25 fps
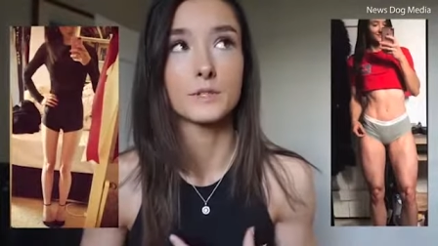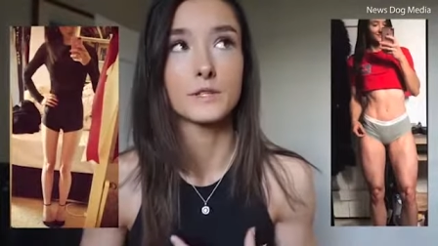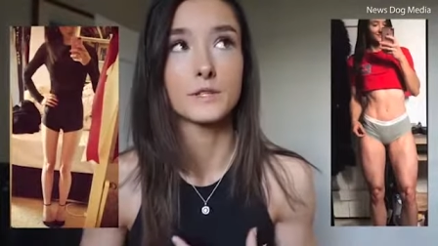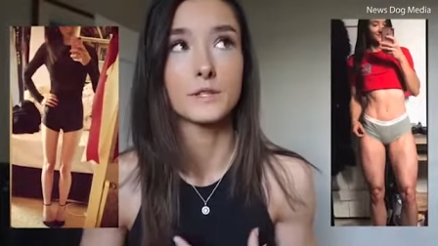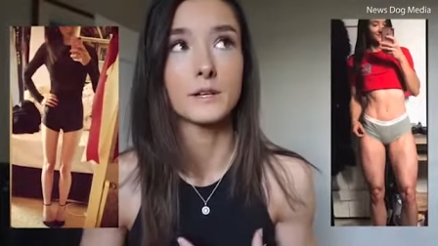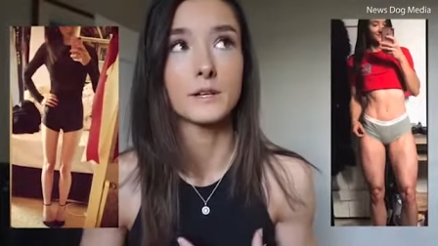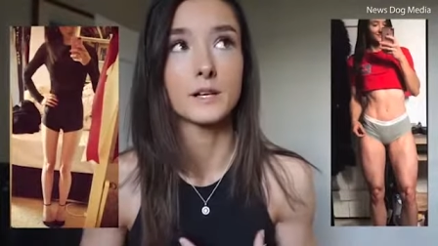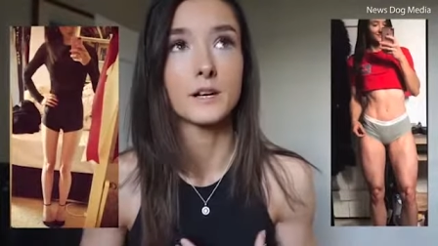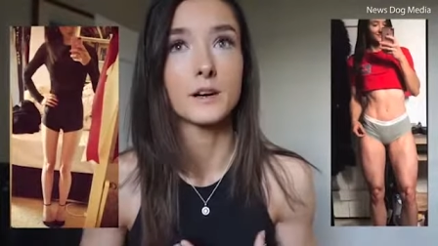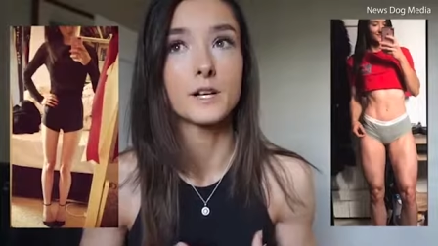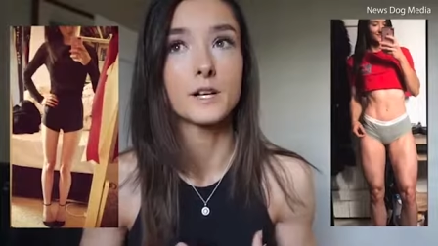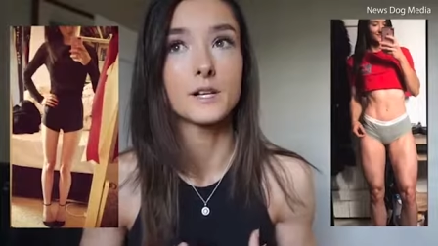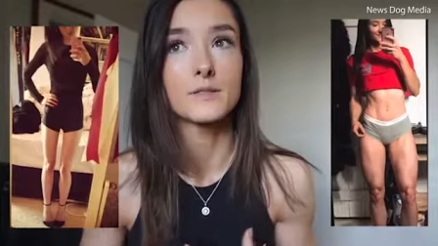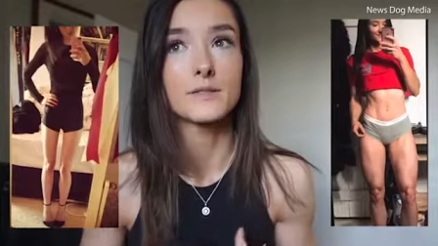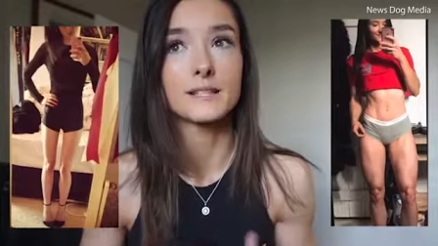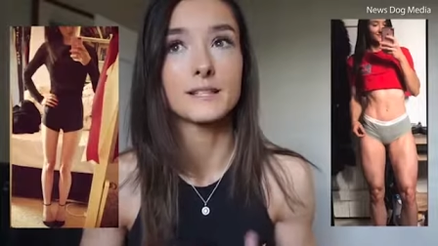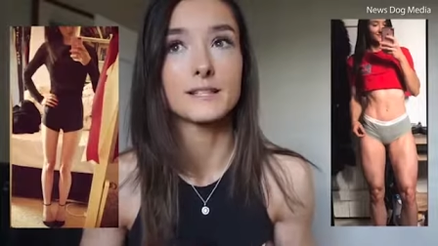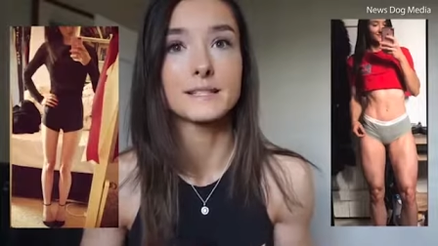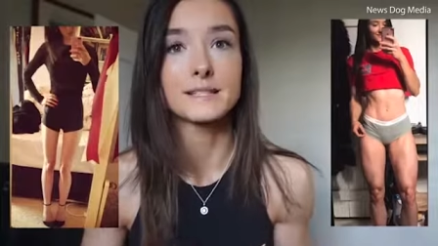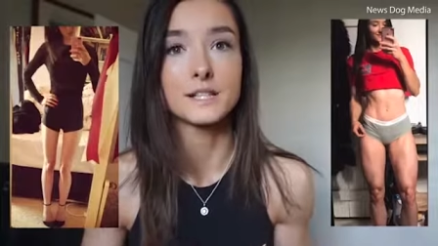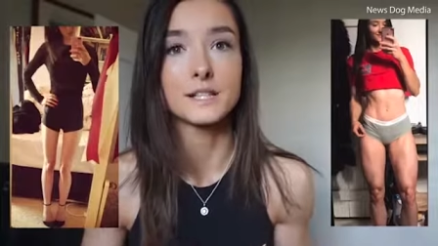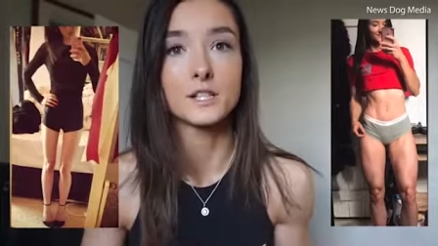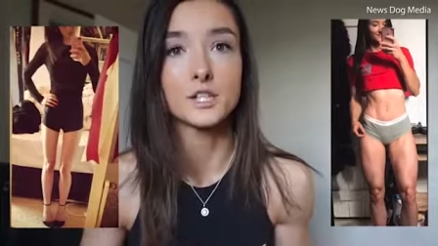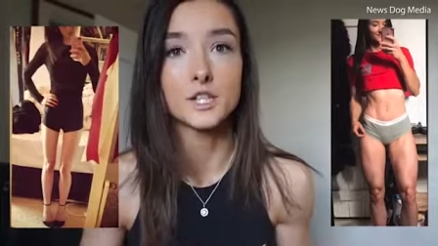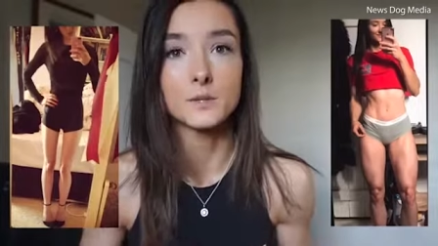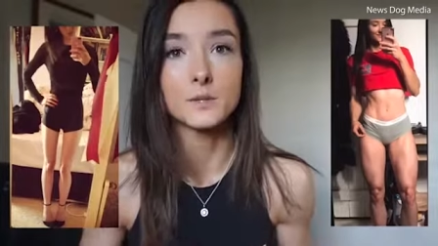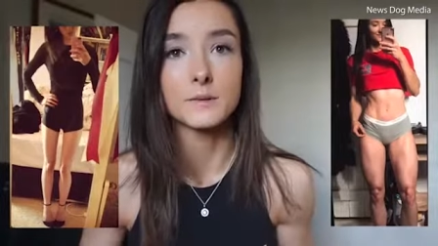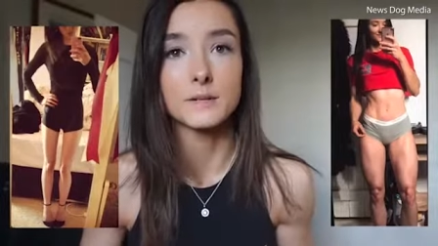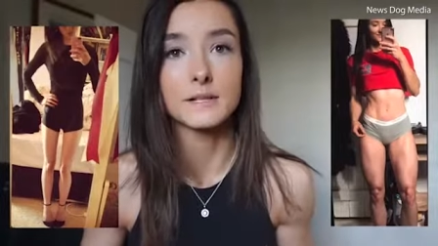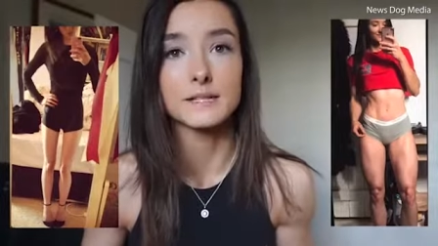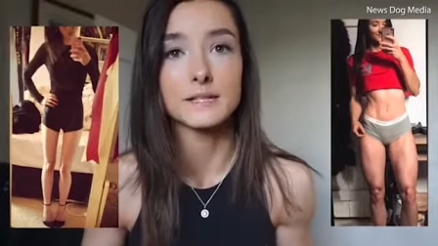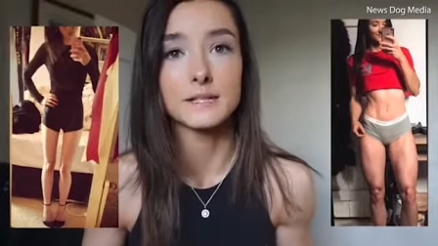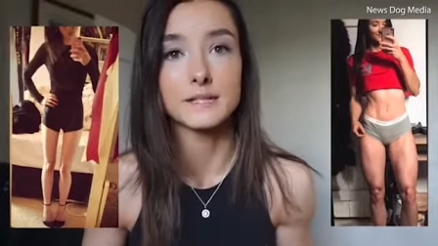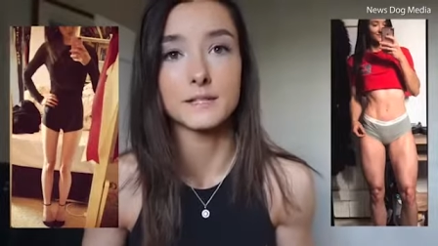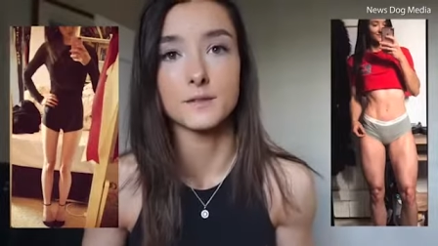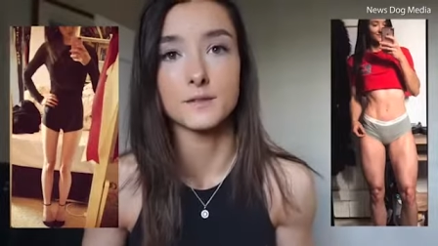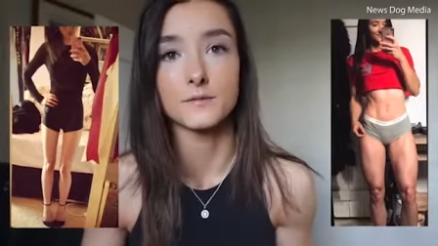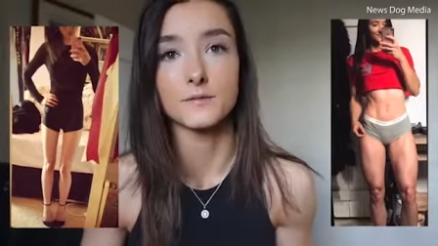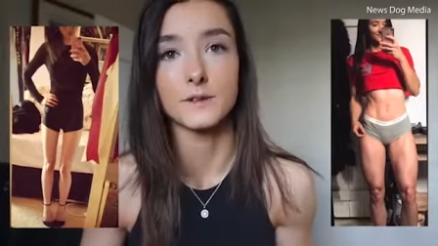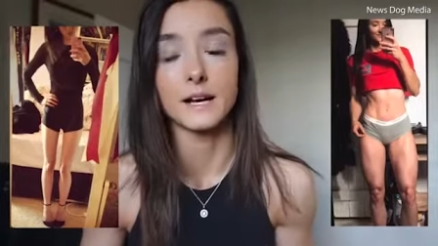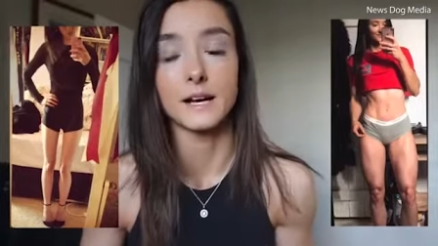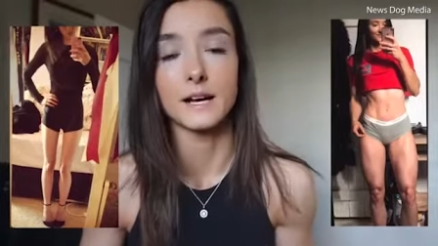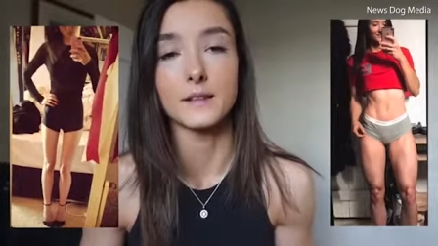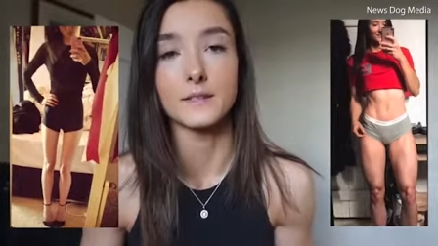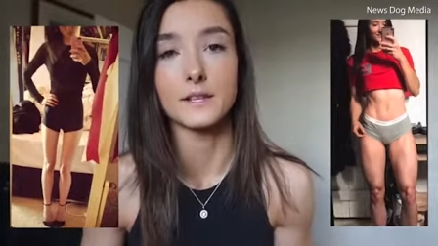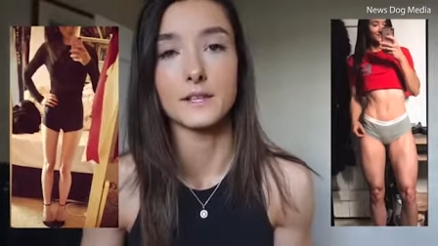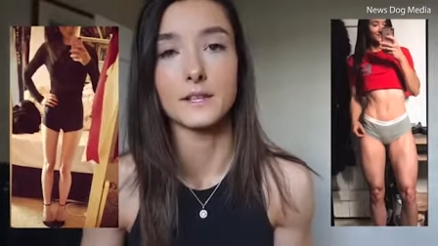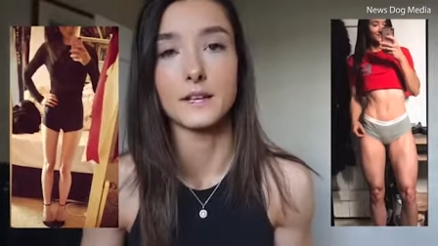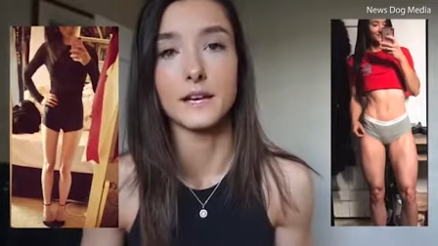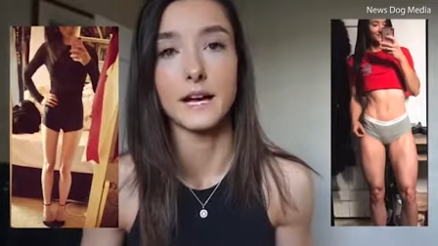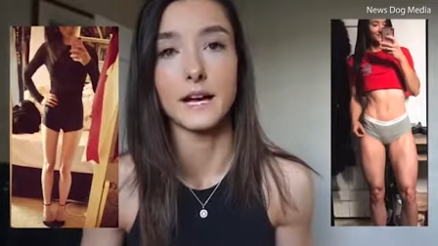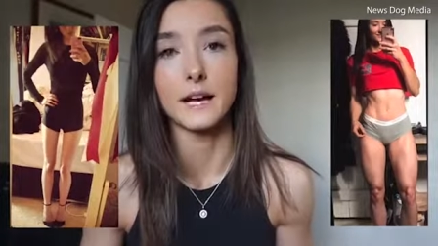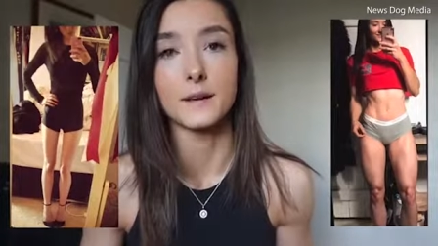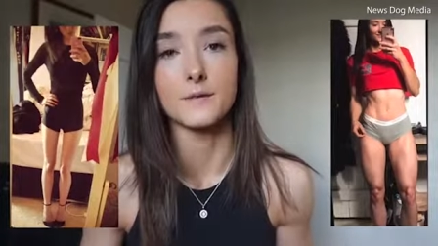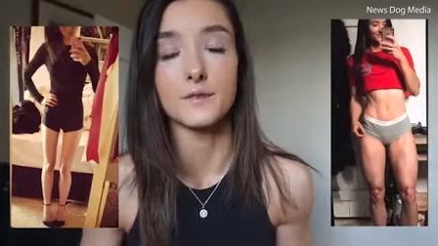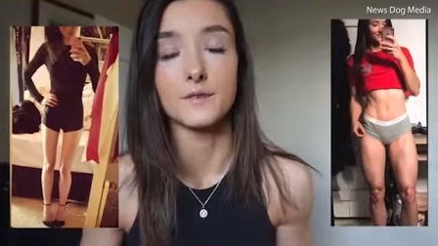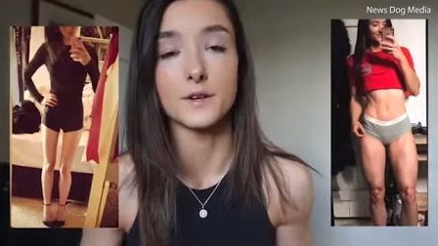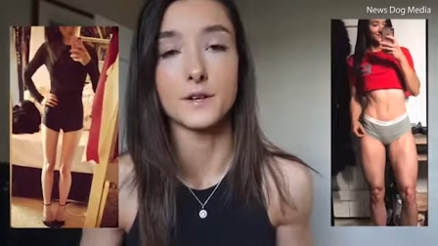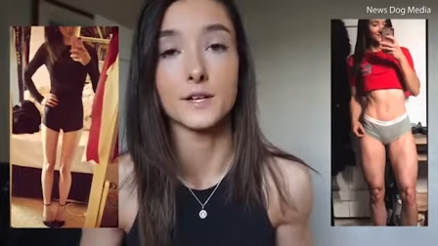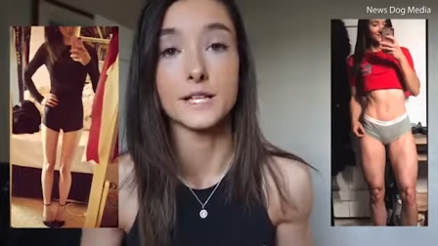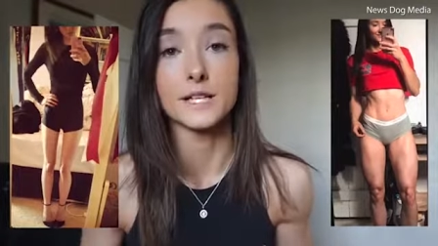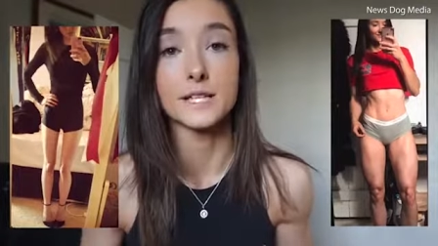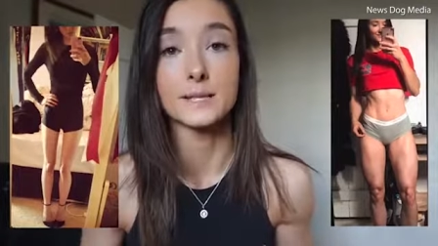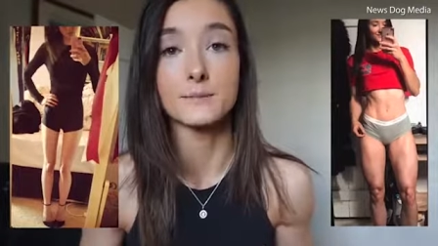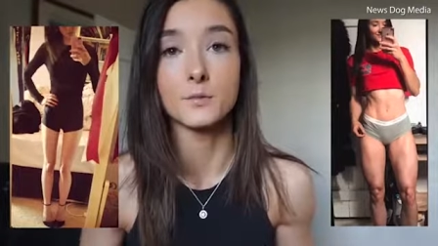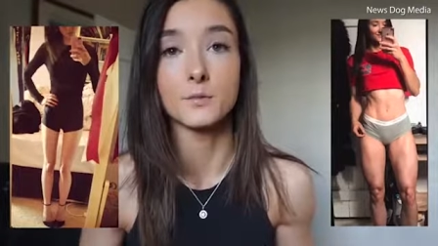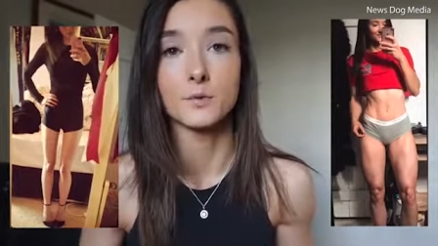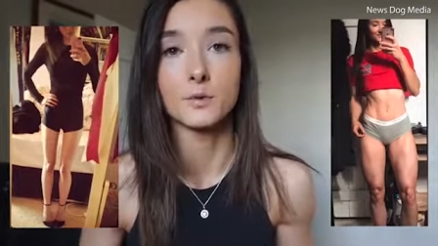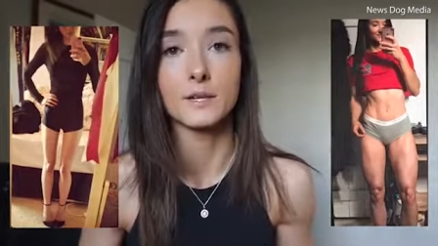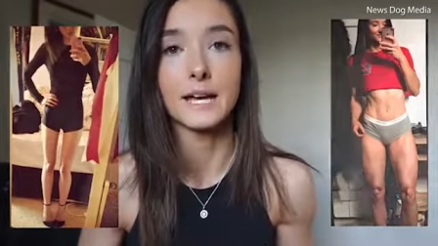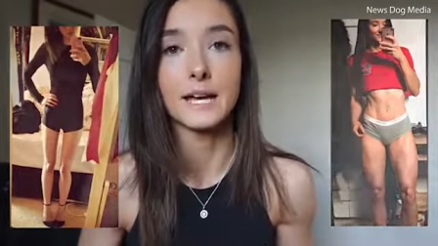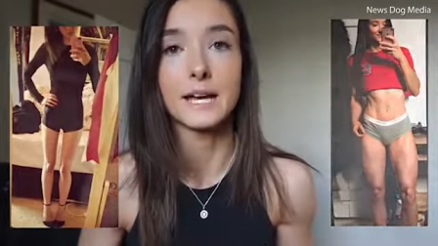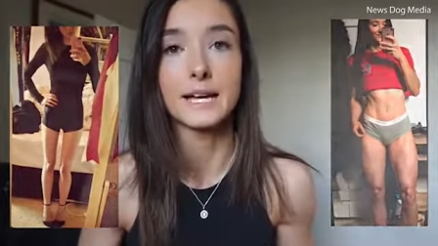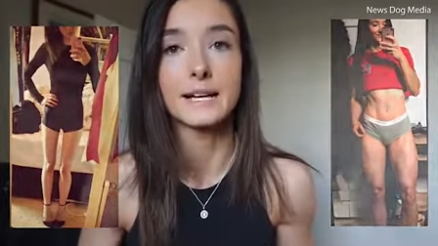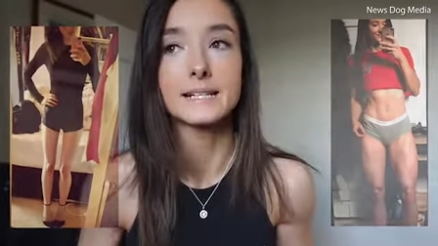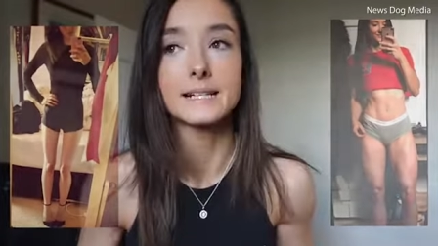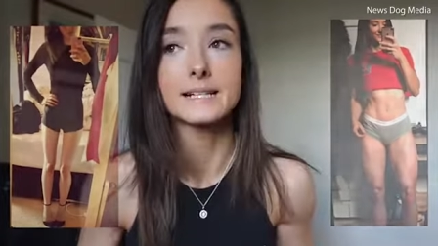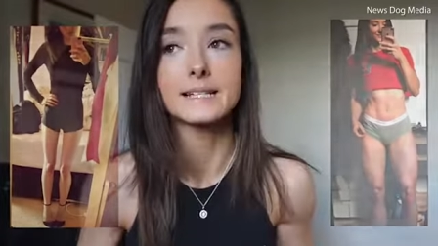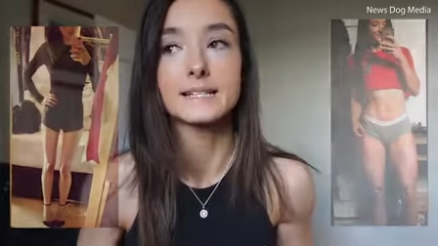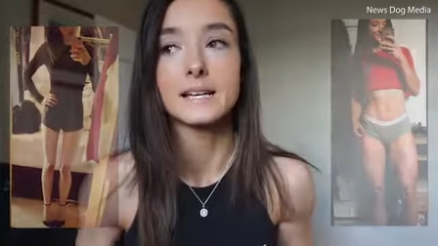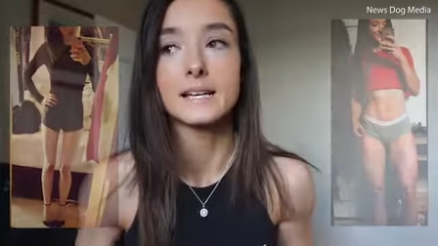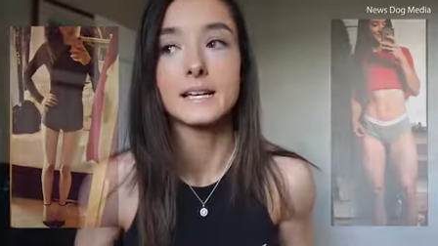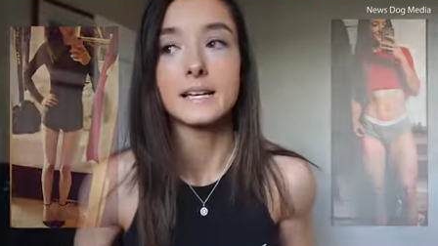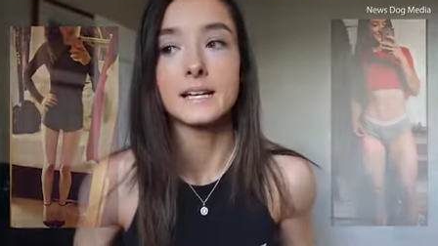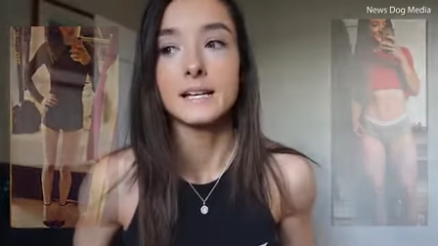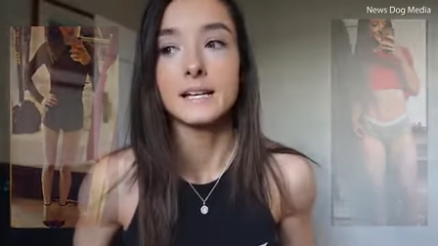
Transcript: so it kind of accentuated the fact that I had very small legs.